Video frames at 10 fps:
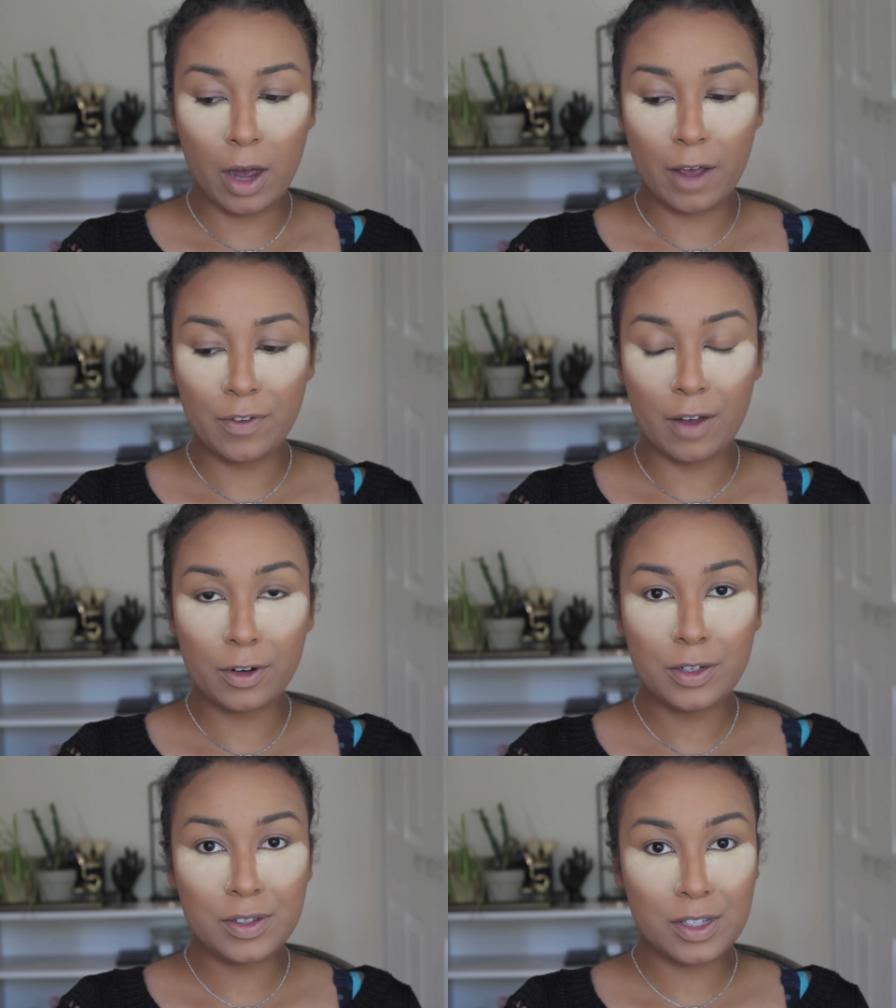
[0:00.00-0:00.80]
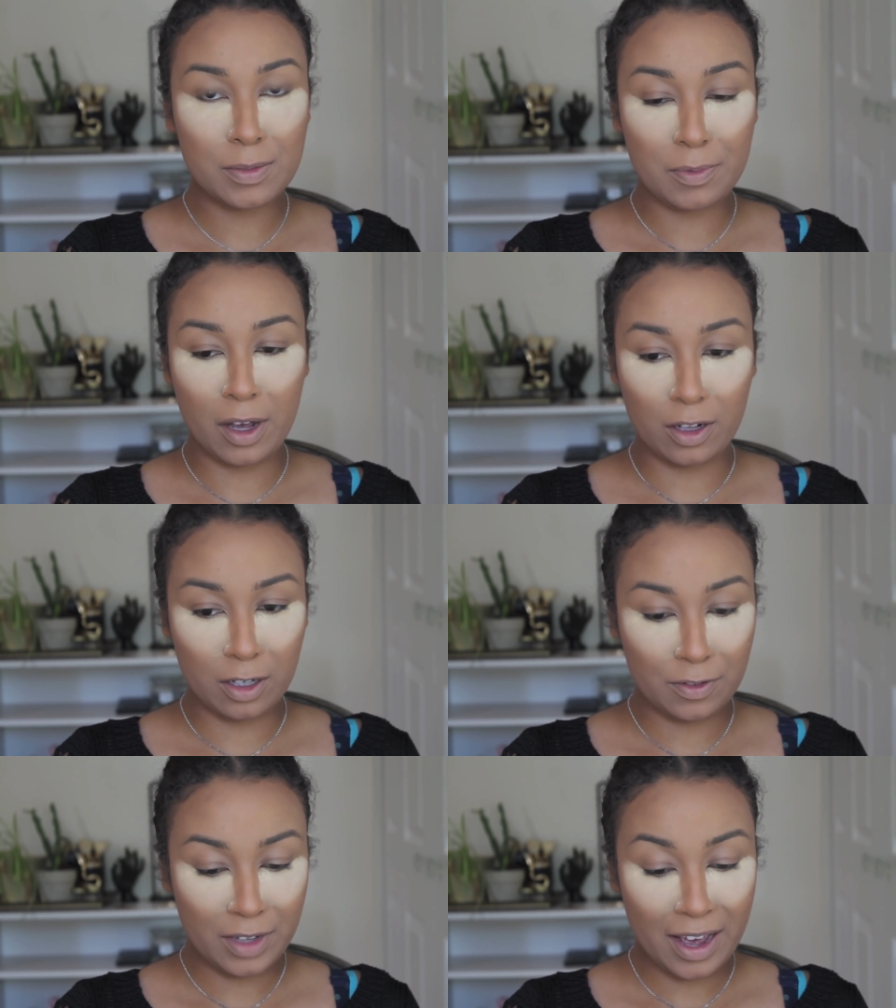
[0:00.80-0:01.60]
I've never used this
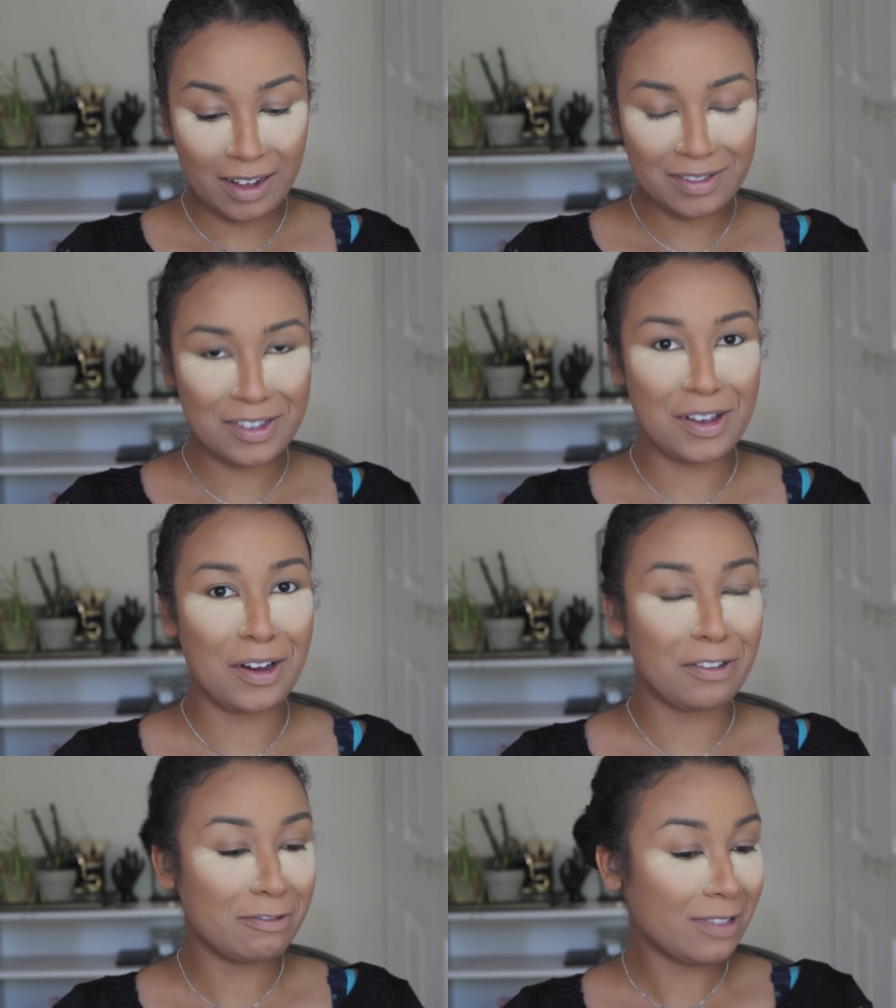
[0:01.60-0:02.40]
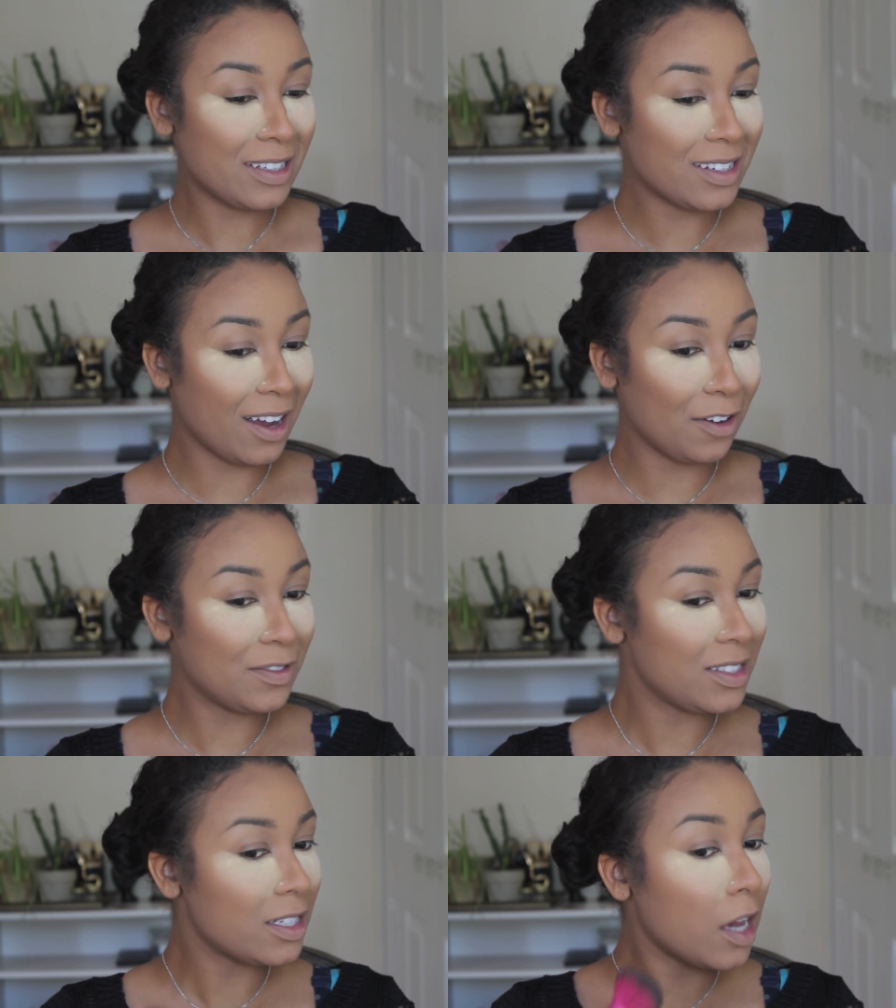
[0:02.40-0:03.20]
color yet, so let's kind of
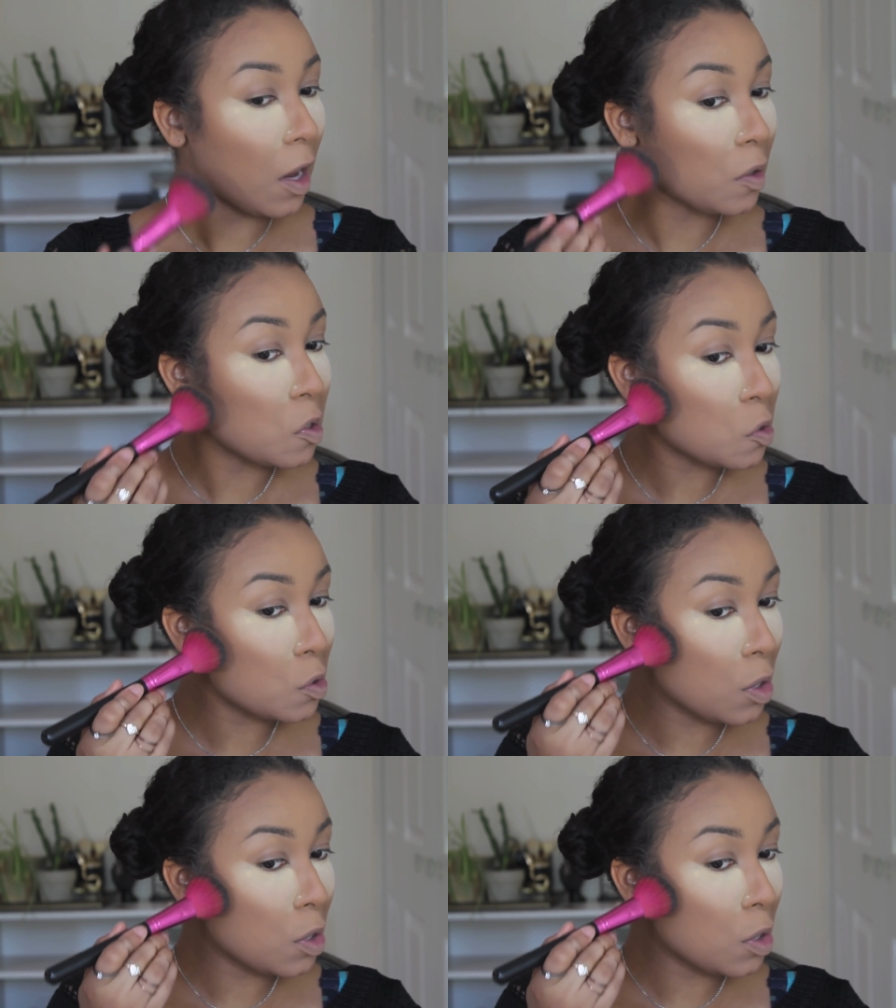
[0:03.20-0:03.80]
see how this